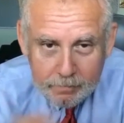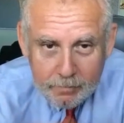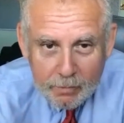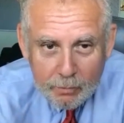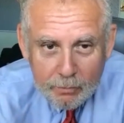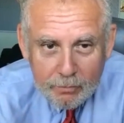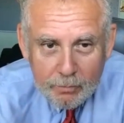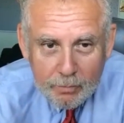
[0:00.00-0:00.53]

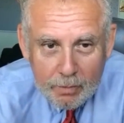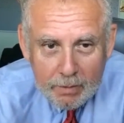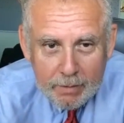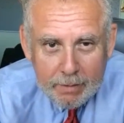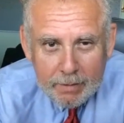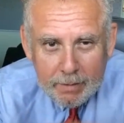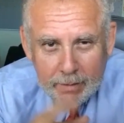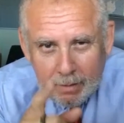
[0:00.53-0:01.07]
there's
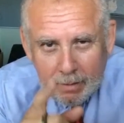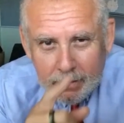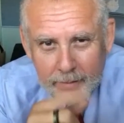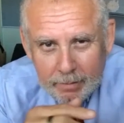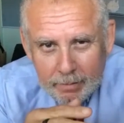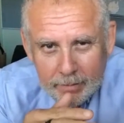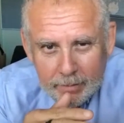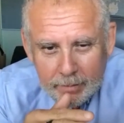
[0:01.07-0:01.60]

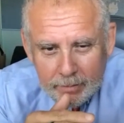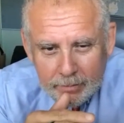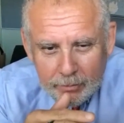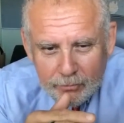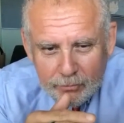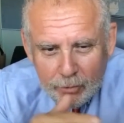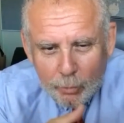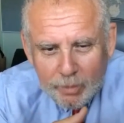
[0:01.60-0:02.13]

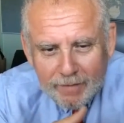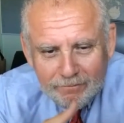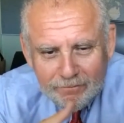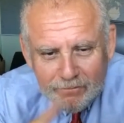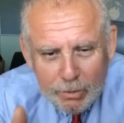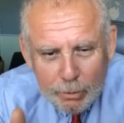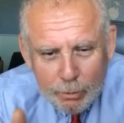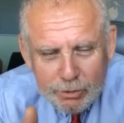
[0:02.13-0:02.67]
there's no
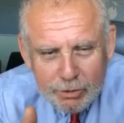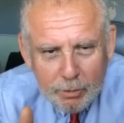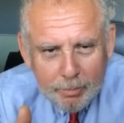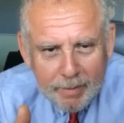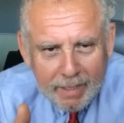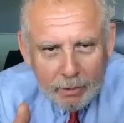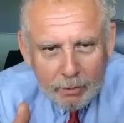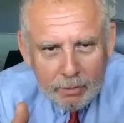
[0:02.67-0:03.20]
confusion
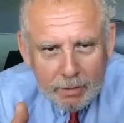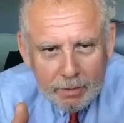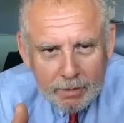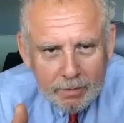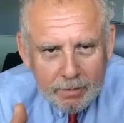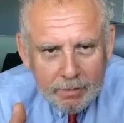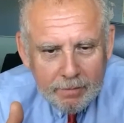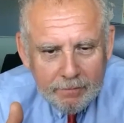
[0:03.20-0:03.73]
about
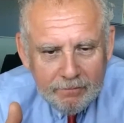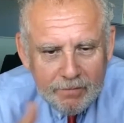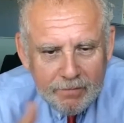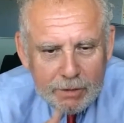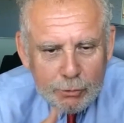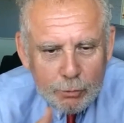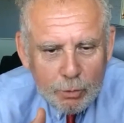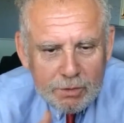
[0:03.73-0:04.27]
the
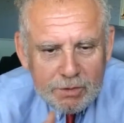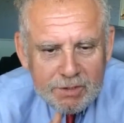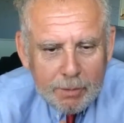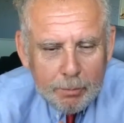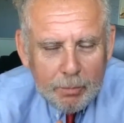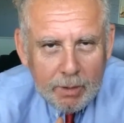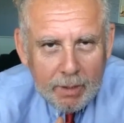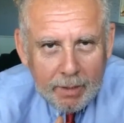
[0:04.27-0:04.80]
visual
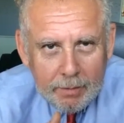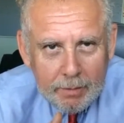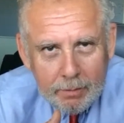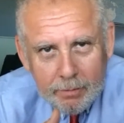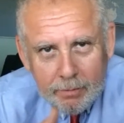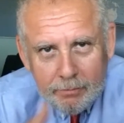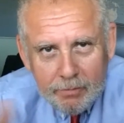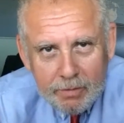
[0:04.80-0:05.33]
stimuli.
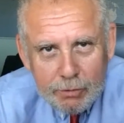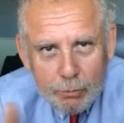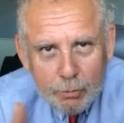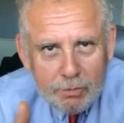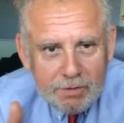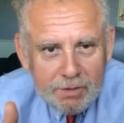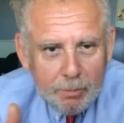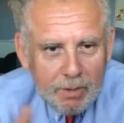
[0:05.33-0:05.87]
The
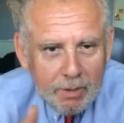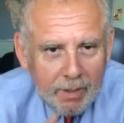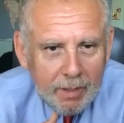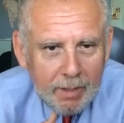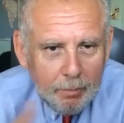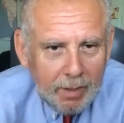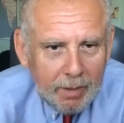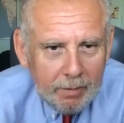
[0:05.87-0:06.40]
visual stimuli
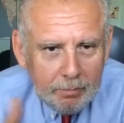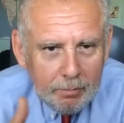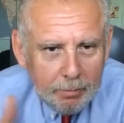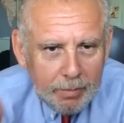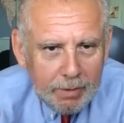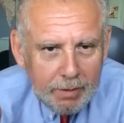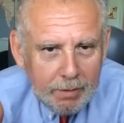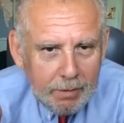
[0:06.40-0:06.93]
might
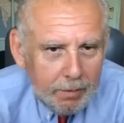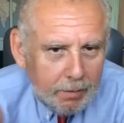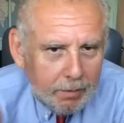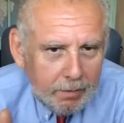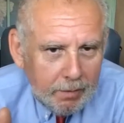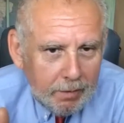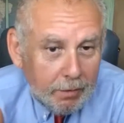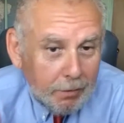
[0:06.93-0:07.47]
be,
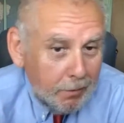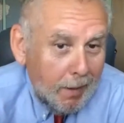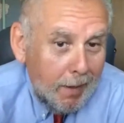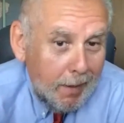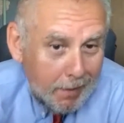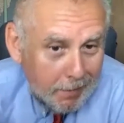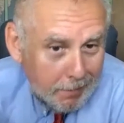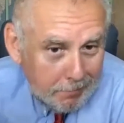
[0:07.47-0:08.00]
you could
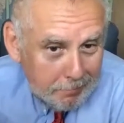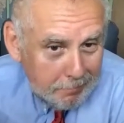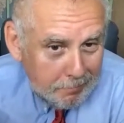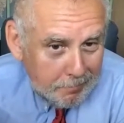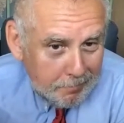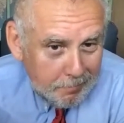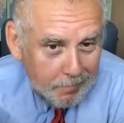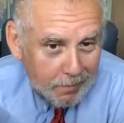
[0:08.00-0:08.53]
lie,
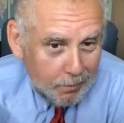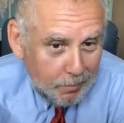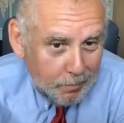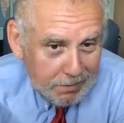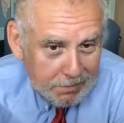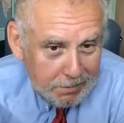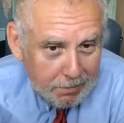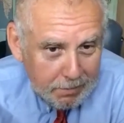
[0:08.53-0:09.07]

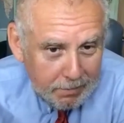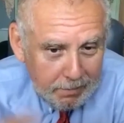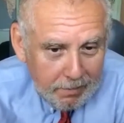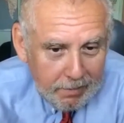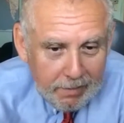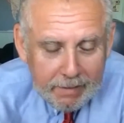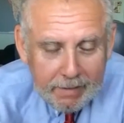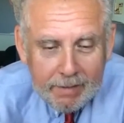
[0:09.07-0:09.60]
basically,
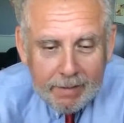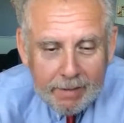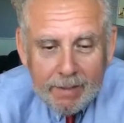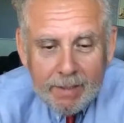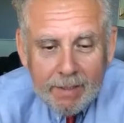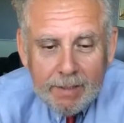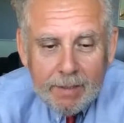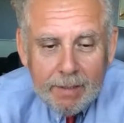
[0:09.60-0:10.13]

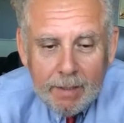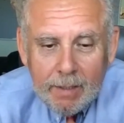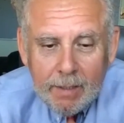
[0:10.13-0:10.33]
and